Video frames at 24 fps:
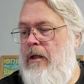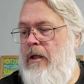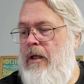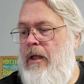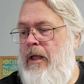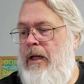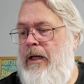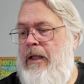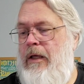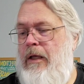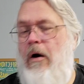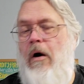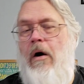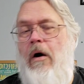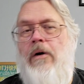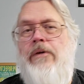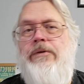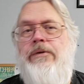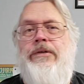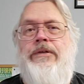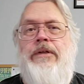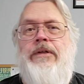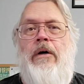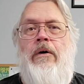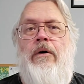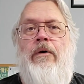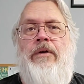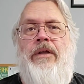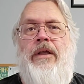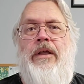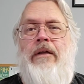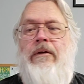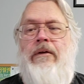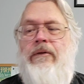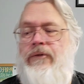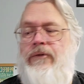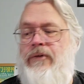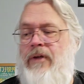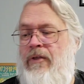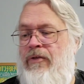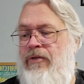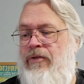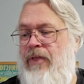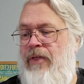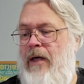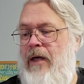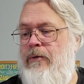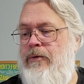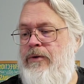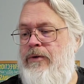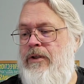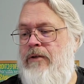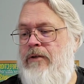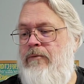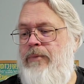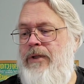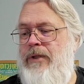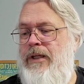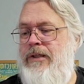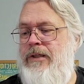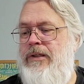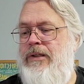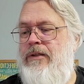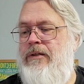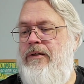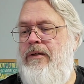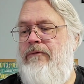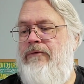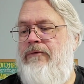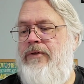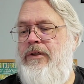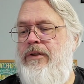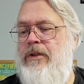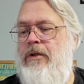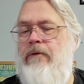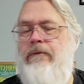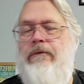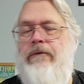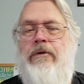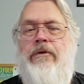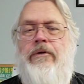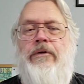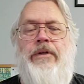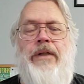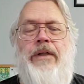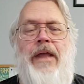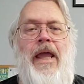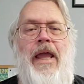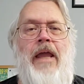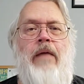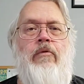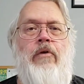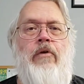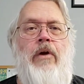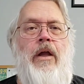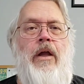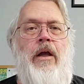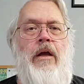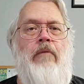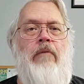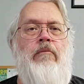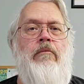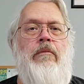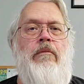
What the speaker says: And he also gives 1,000 pieces of silver to Abraham,